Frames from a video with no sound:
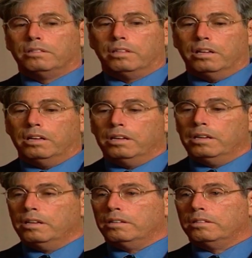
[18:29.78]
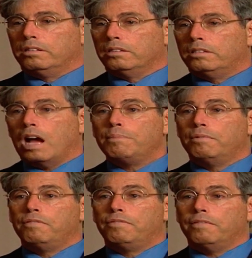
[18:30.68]
the type
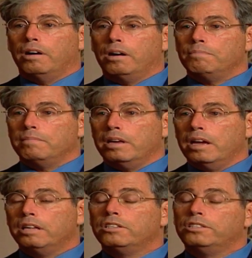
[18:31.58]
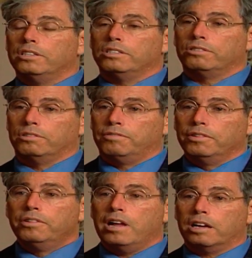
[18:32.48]
of antigens or
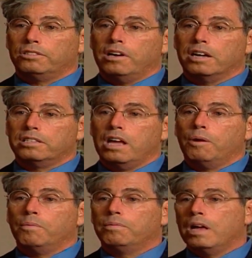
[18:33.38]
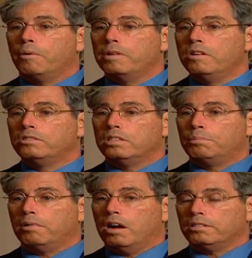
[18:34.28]
food extracts that we use in
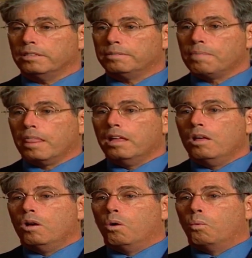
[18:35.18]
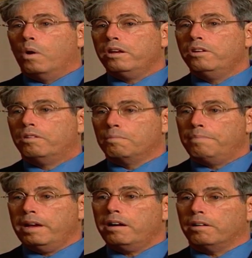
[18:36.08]
the process. When you
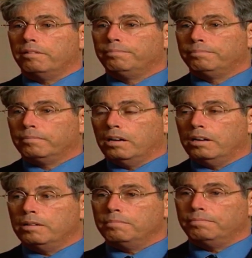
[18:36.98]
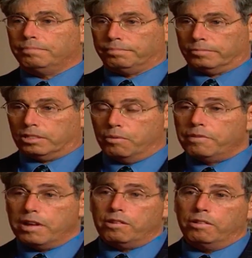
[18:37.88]
compare, so
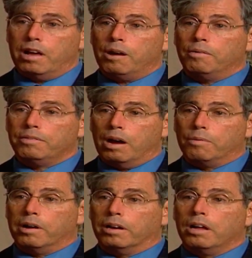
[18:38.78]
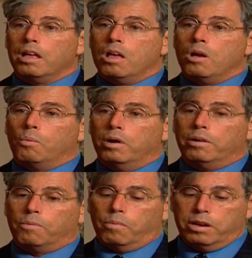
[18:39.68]
we've done all that work.
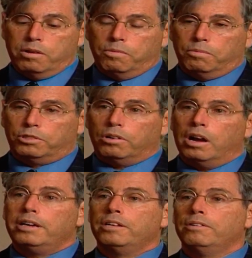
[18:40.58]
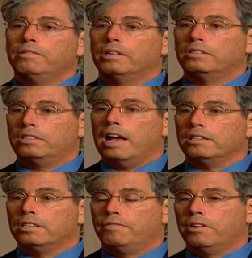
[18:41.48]
When you try to
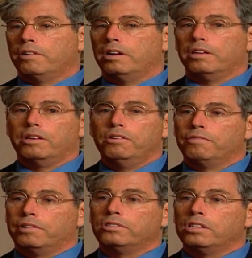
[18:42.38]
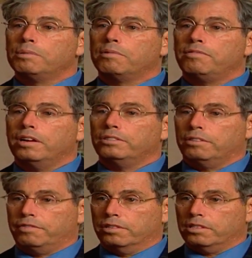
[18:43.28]
assess, if you're a university
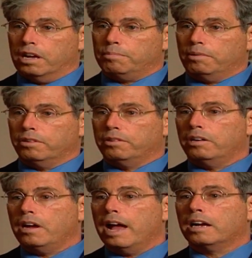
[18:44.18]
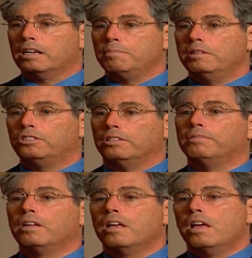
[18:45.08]
professor, for example, you're an academician,
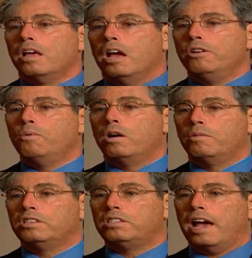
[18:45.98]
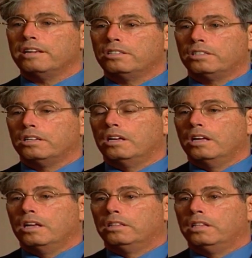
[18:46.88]
and you want to assess
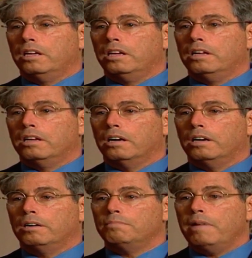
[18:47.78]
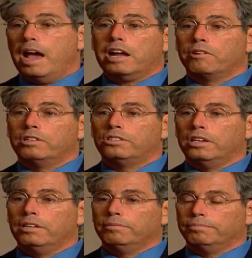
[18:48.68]
the
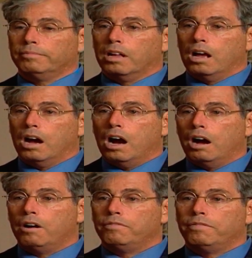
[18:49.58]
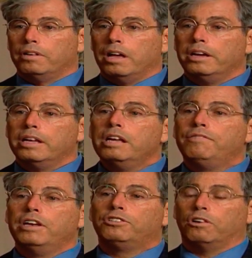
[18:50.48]
accuracy of an in
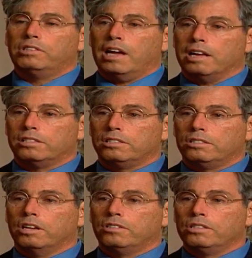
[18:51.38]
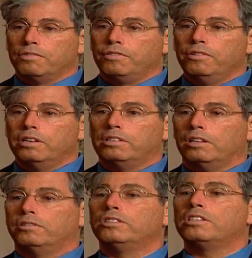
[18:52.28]
vitro test, such as a food
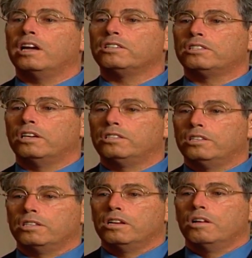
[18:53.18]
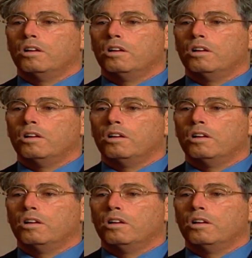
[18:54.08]
intolerance test, such as